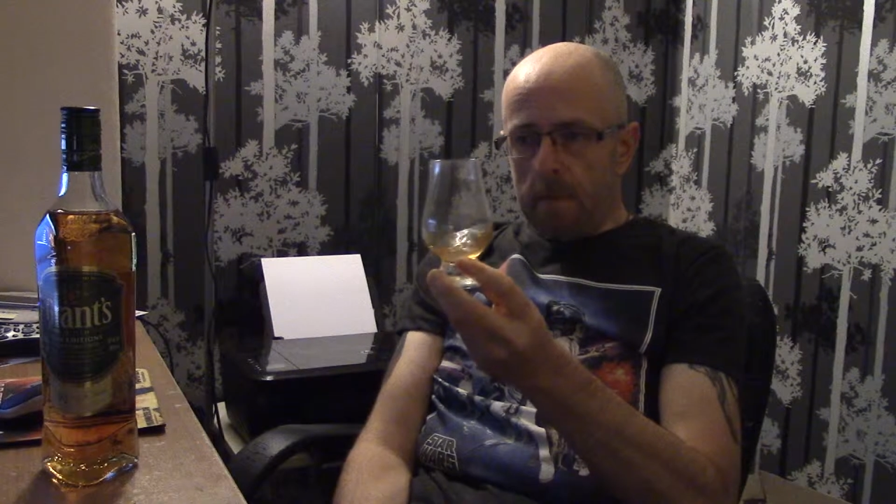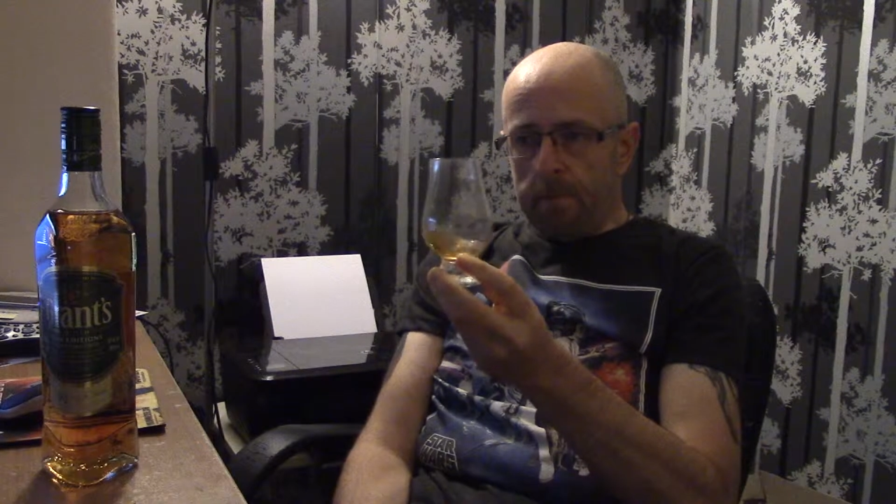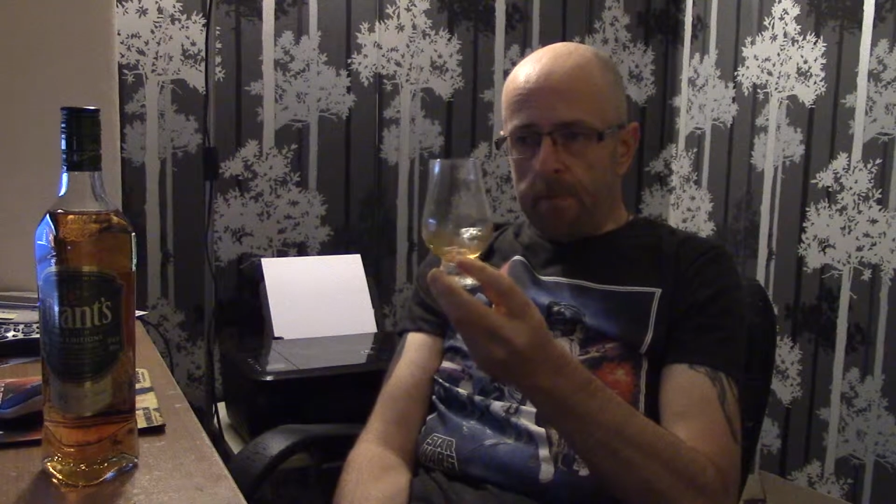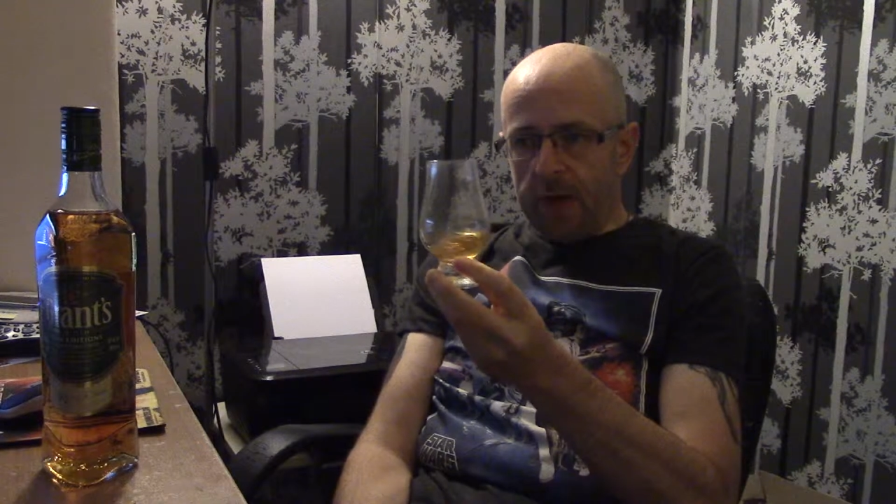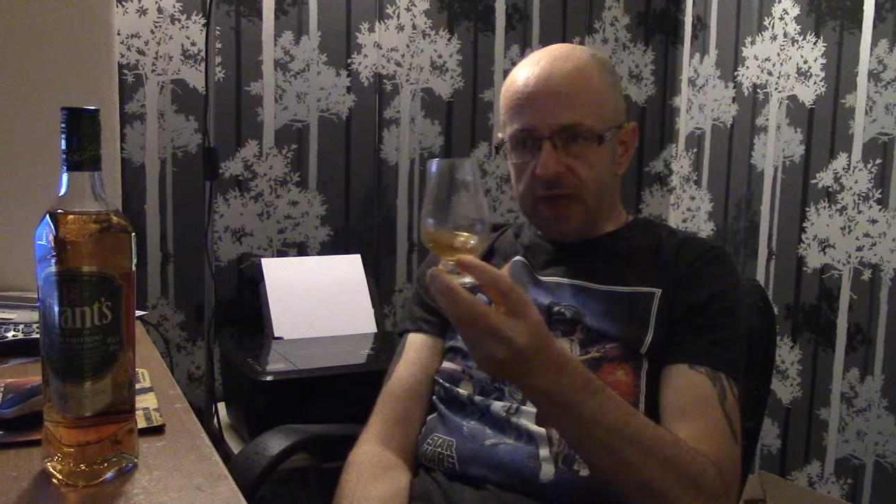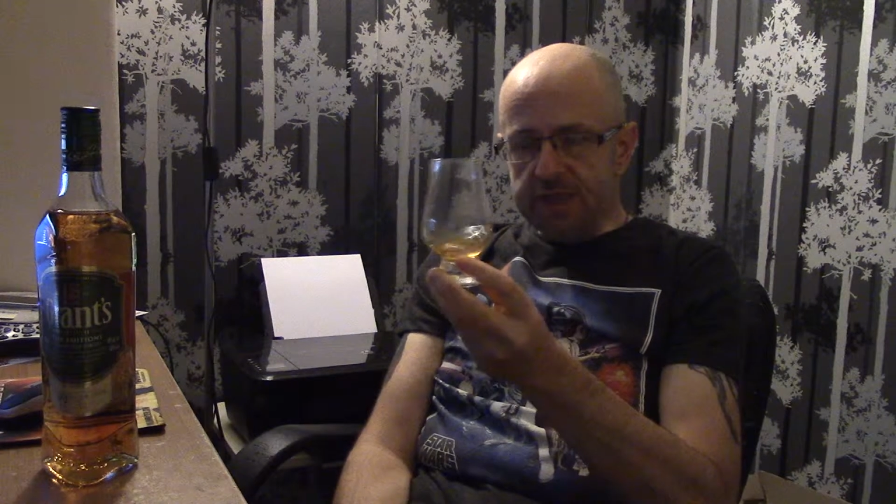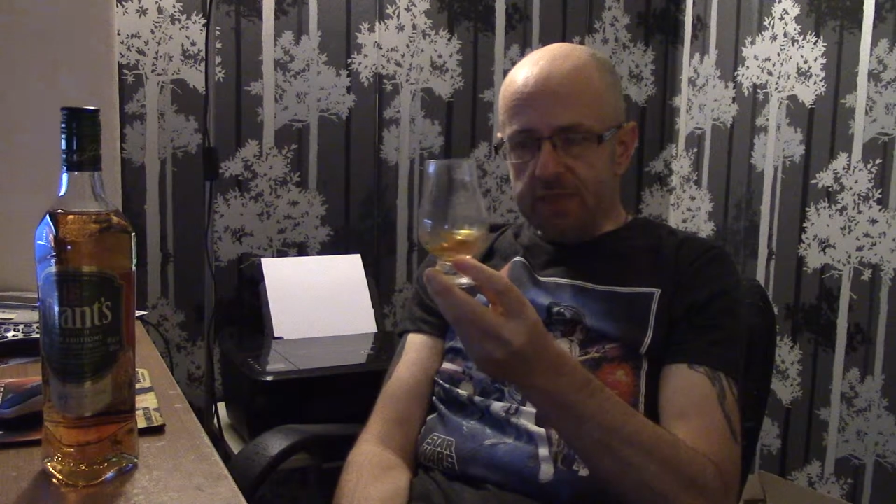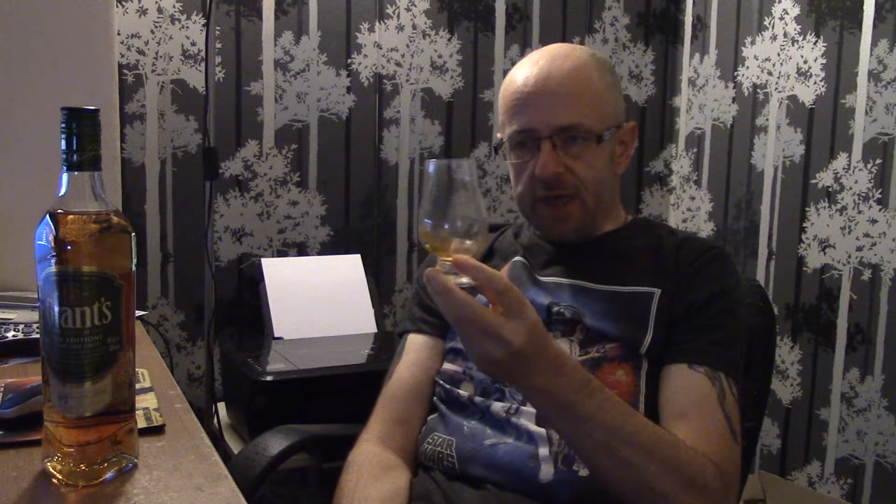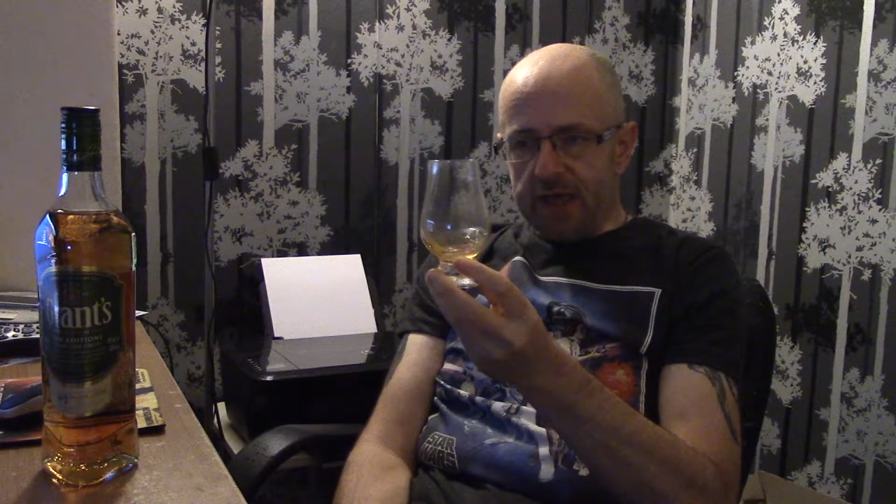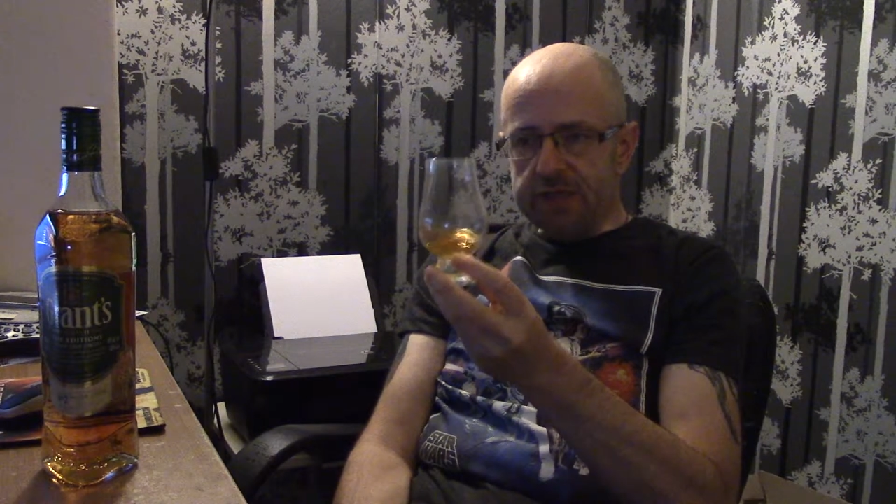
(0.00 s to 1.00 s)
bit of
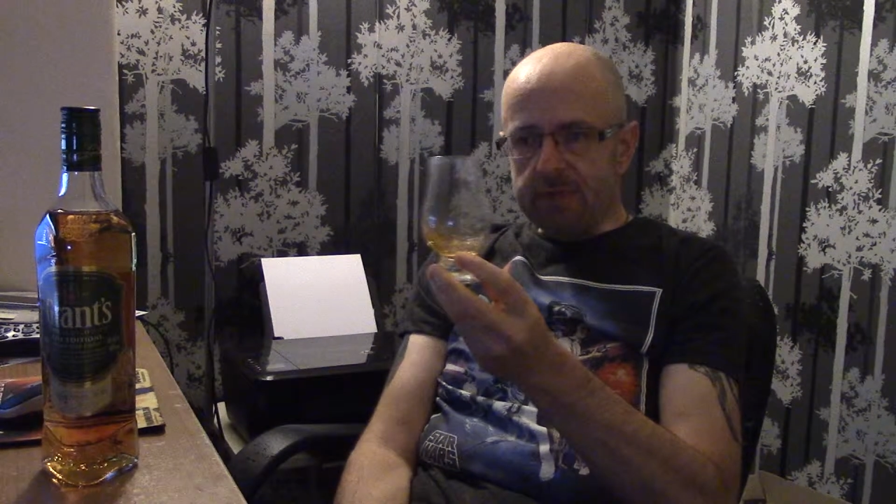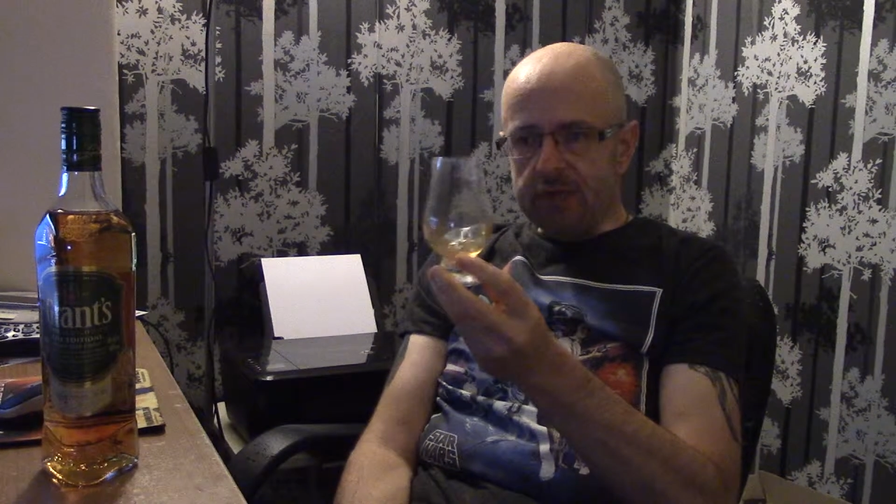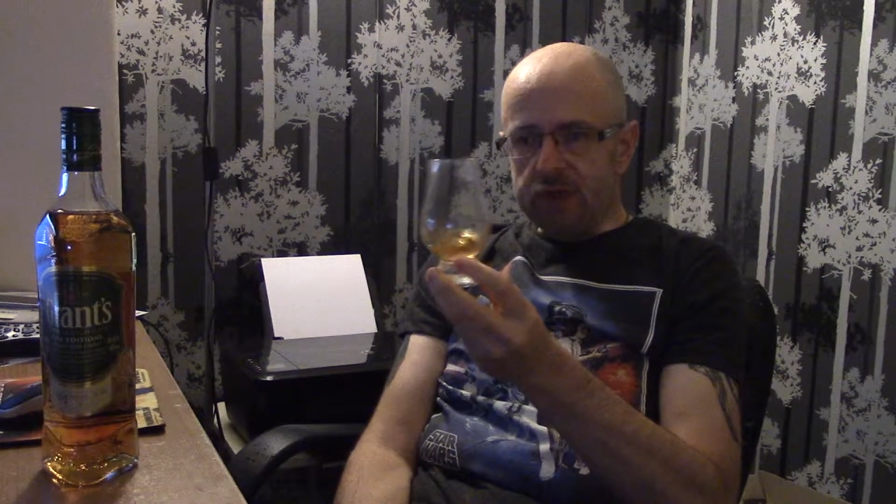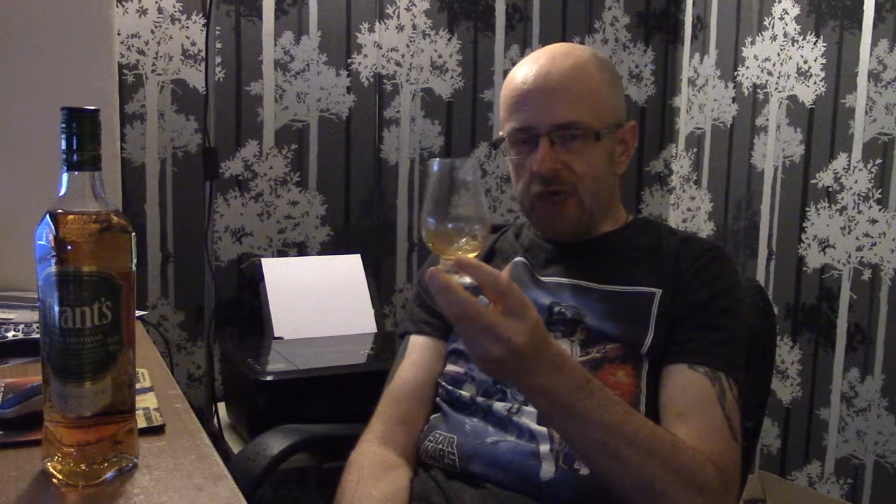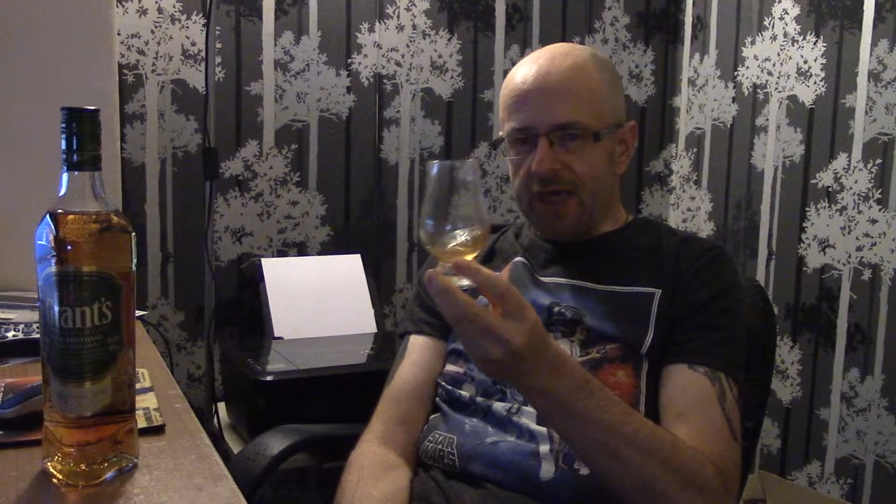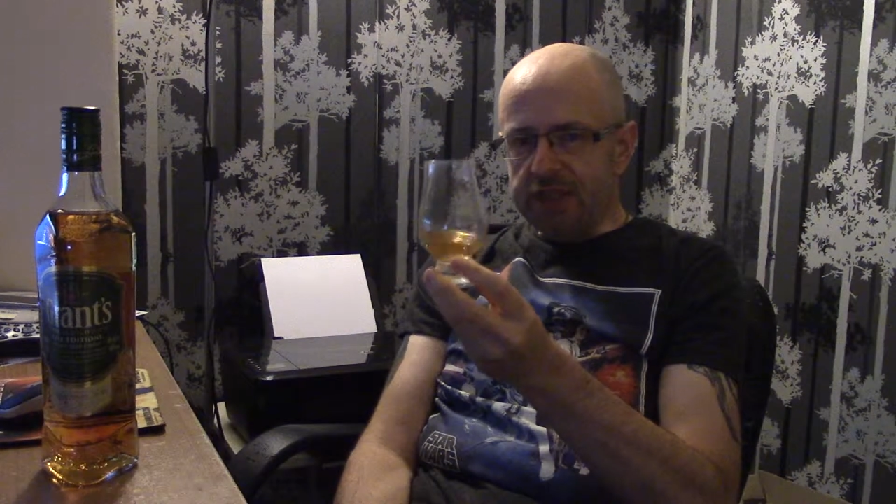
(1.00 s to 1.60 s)
spice, bit of dried